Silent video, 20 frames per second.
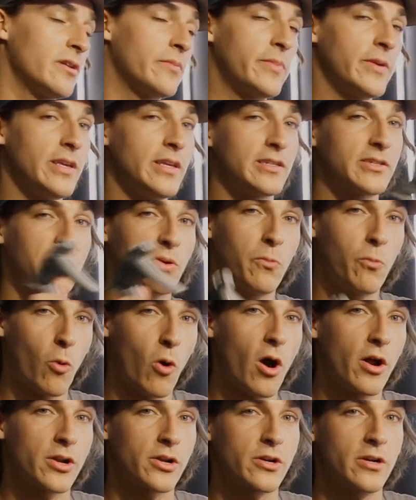to be some
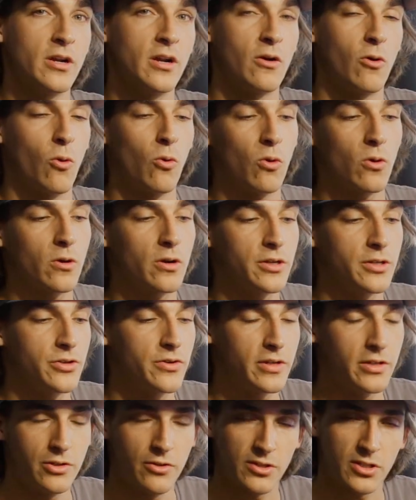water, or you
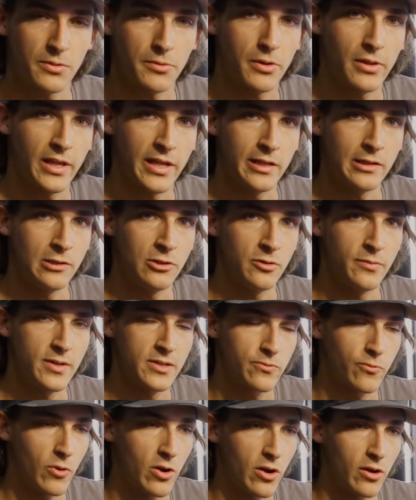could use some clay lube
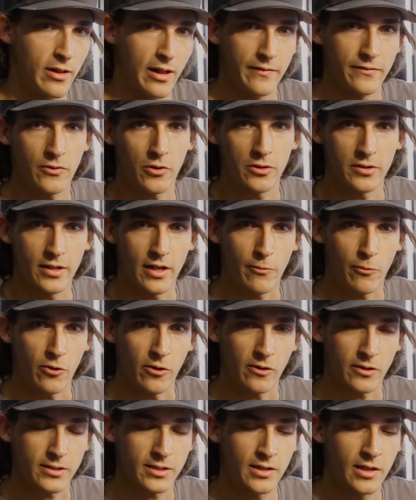as well. I've heard that
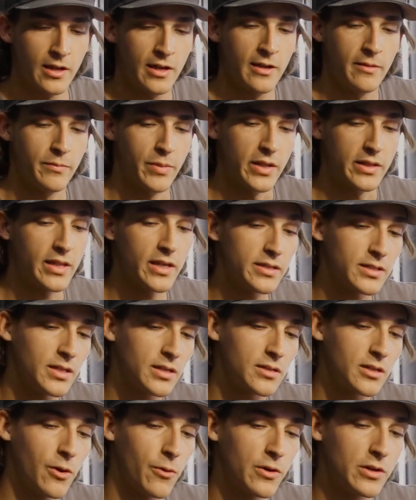works. But this
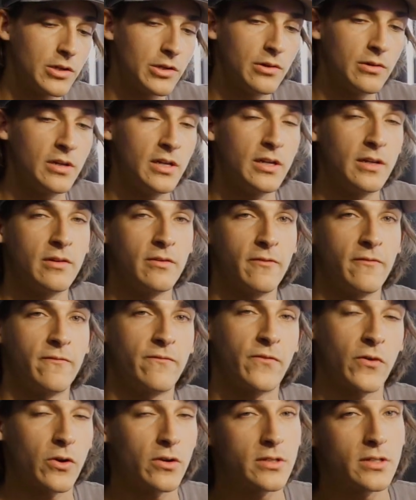is going to
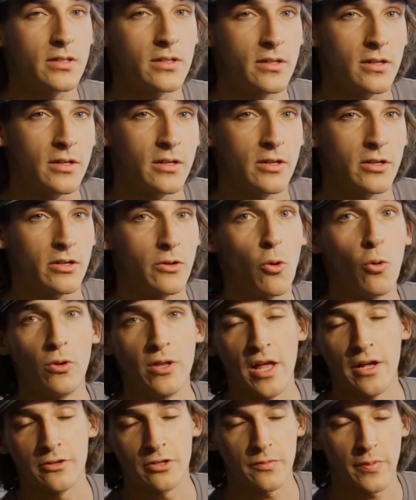first cool
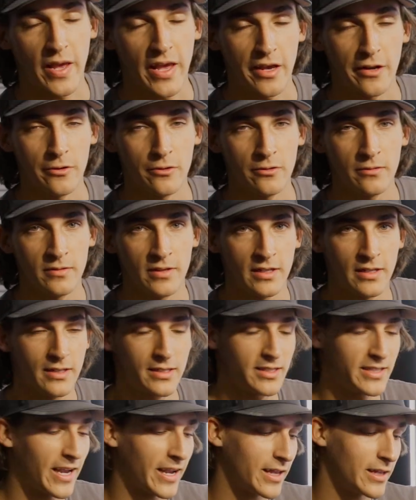down your panel.
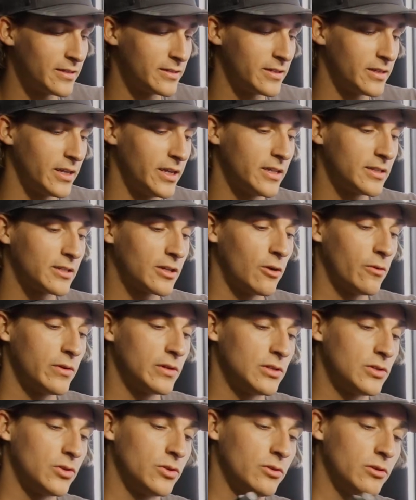Second, it's
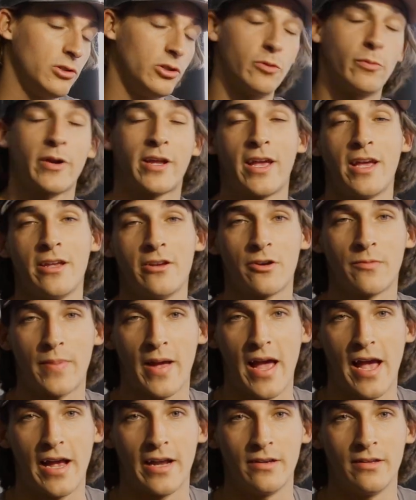going to lubricate your
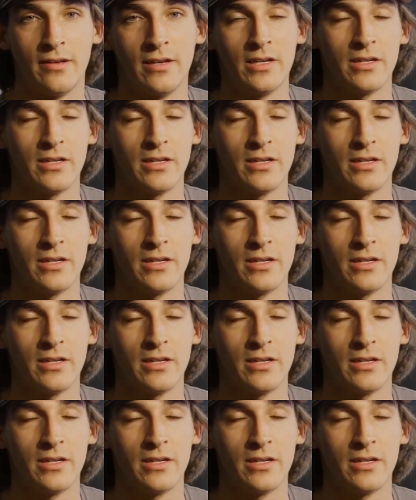pad.